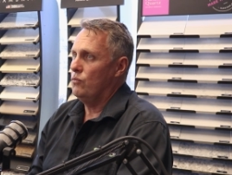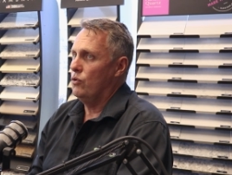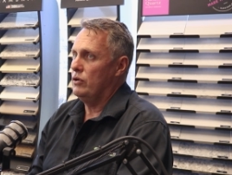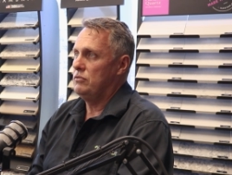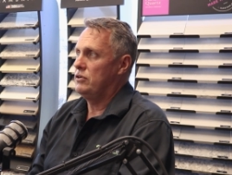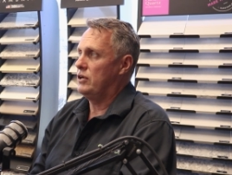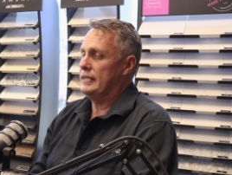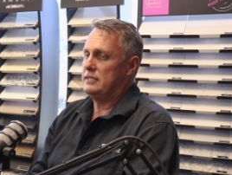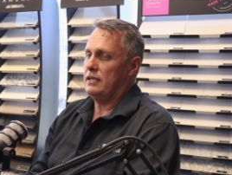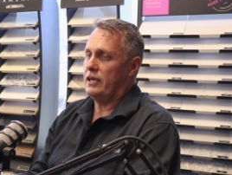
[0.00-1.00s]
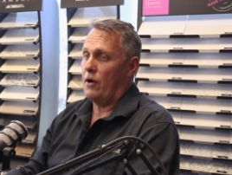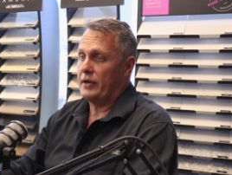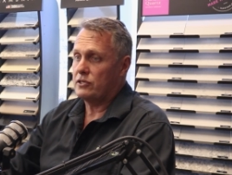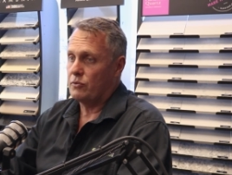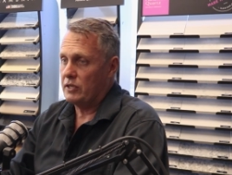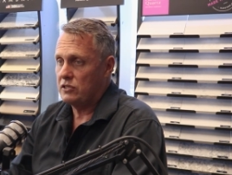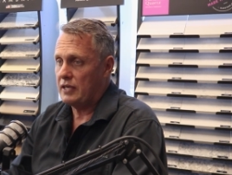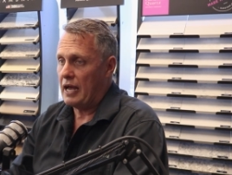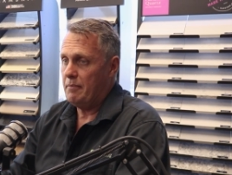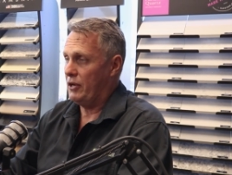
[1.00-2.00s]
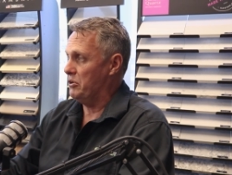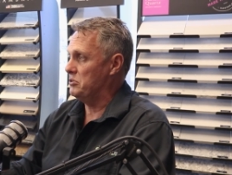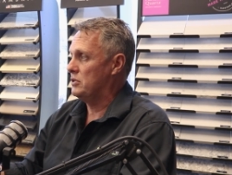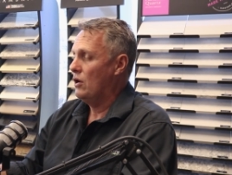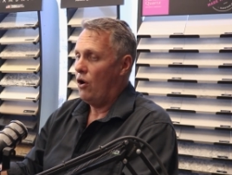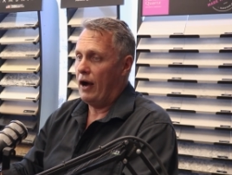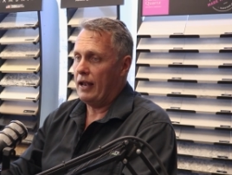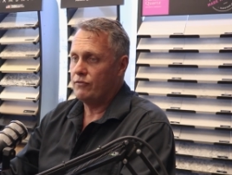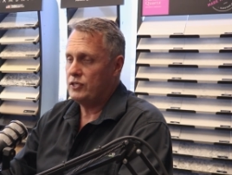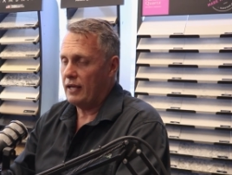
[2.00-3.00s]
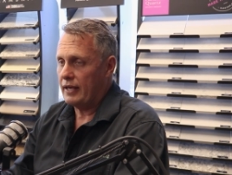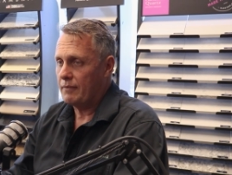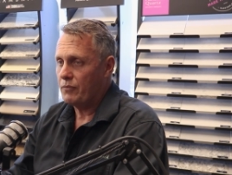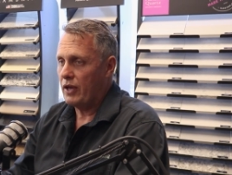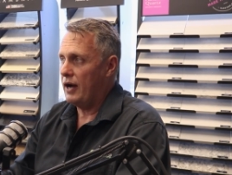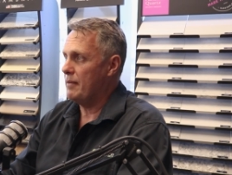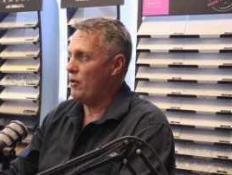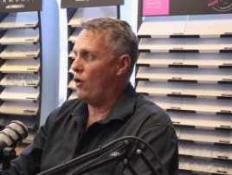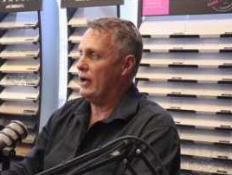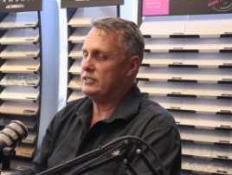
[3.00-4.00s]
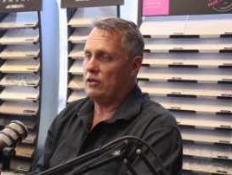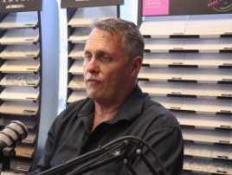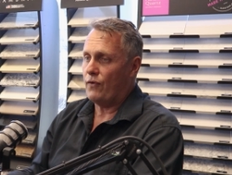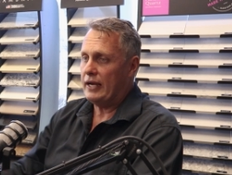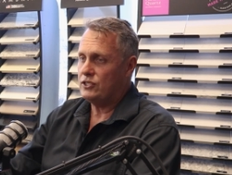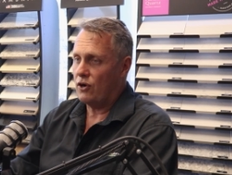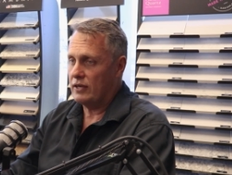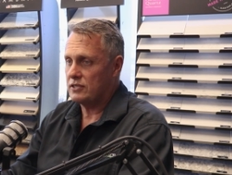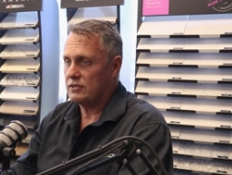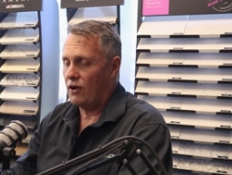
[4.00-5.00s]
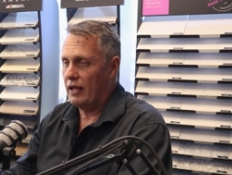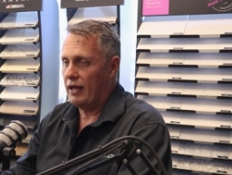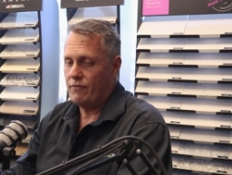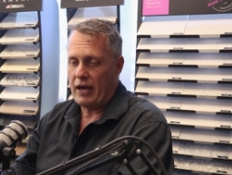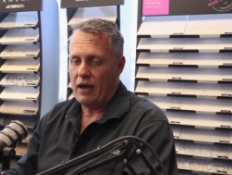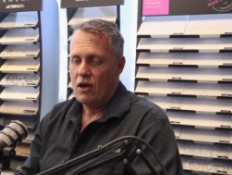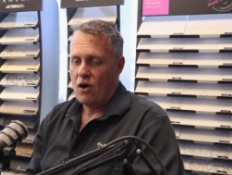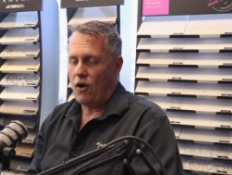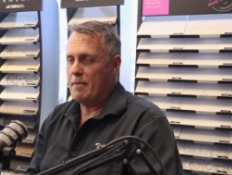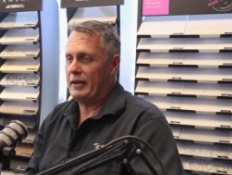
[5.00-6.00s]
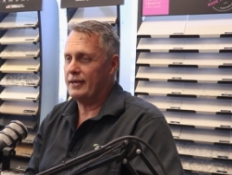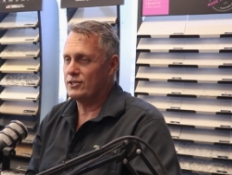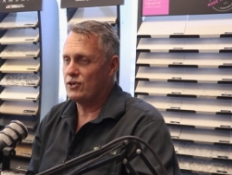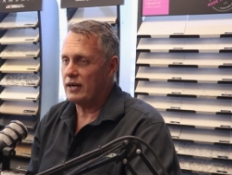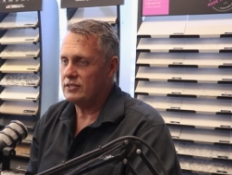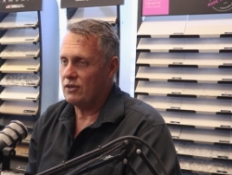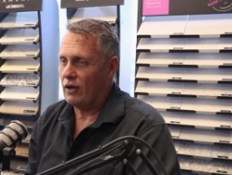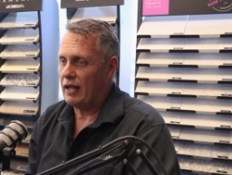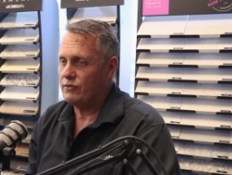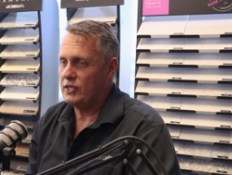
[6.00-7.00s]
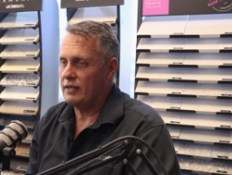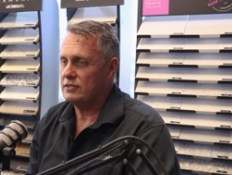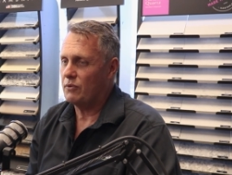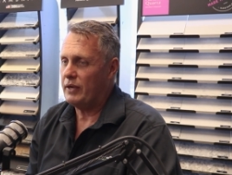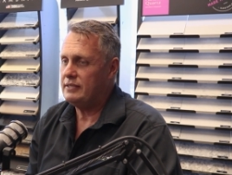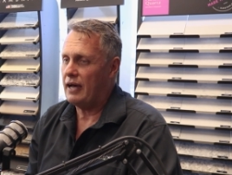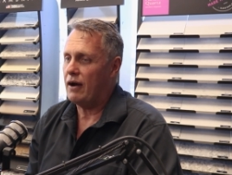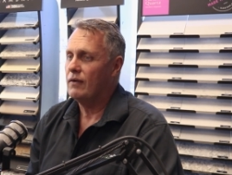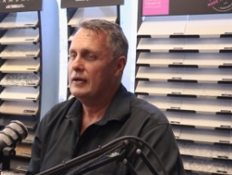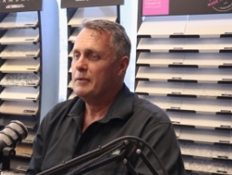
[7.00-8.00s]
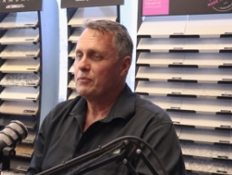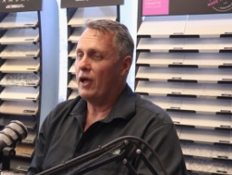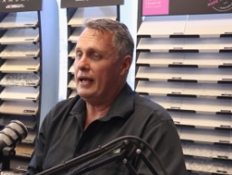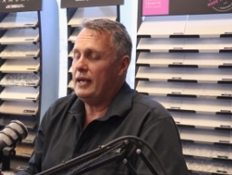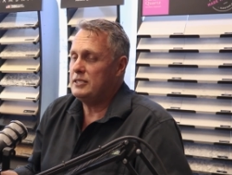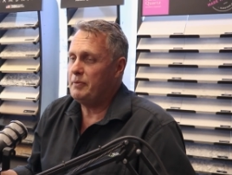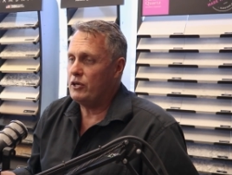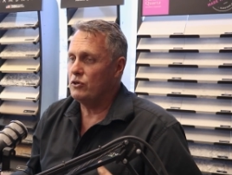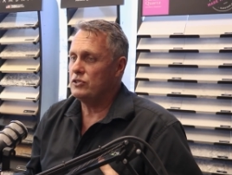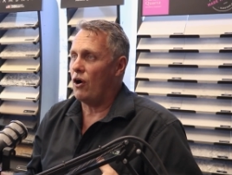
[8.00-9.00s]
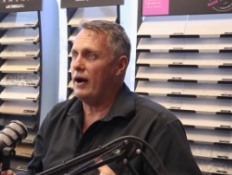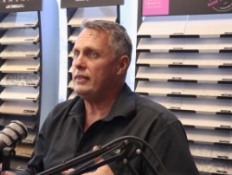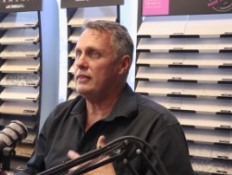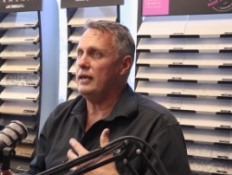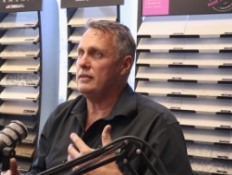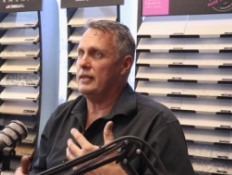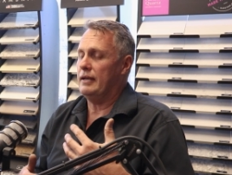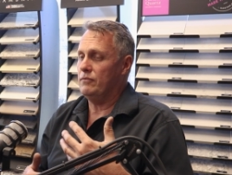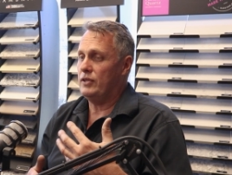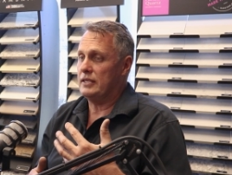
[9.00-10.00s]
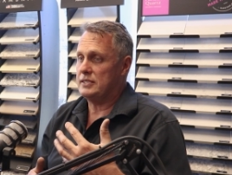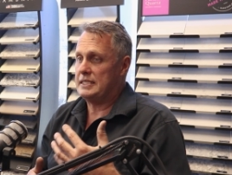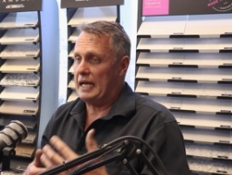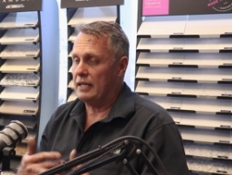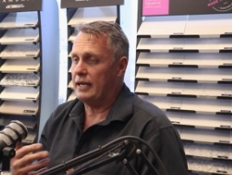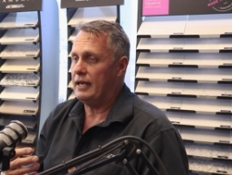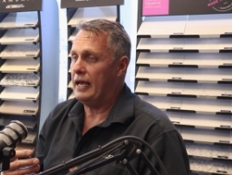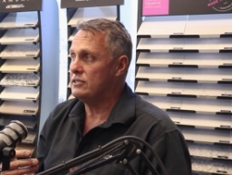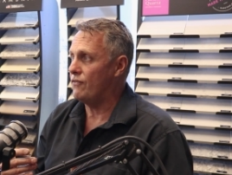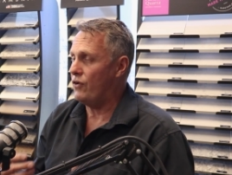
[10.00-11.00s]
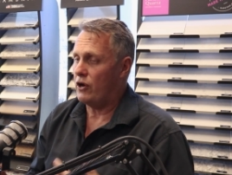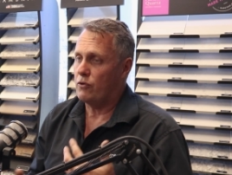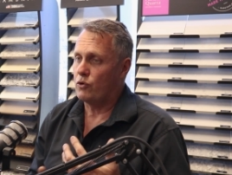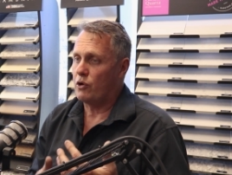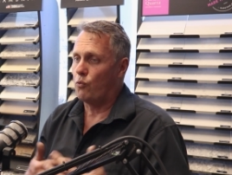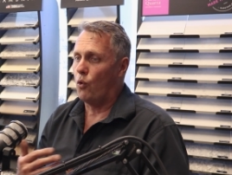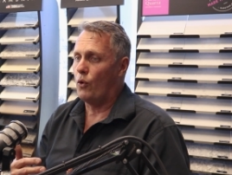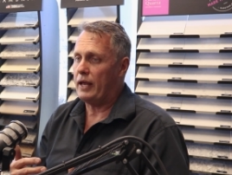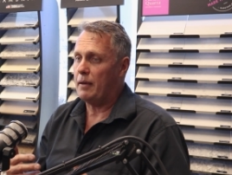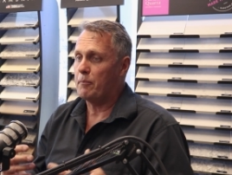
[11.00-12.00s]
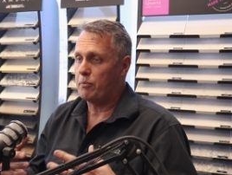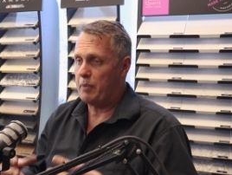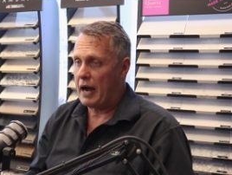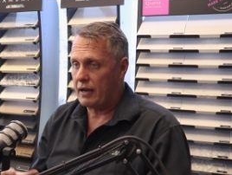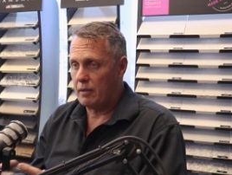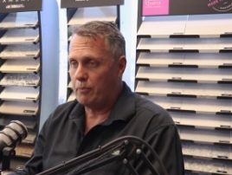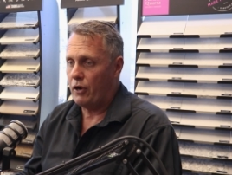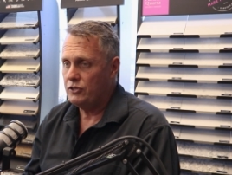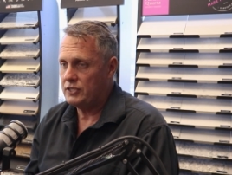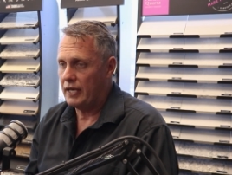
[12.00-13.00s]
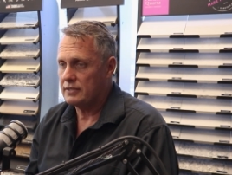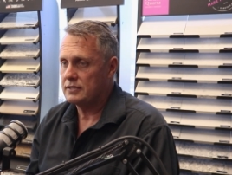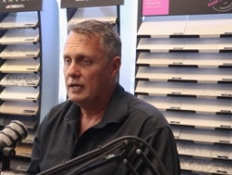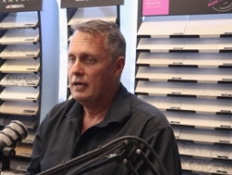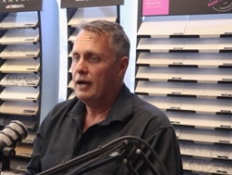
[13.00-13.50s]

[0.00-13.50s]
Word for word: would consider going into real estate because I love selling. Um, I sell franchises. I love that. I'm in construction. I love selling to retail. It's because I think that that selling is a very rewarding part of the process.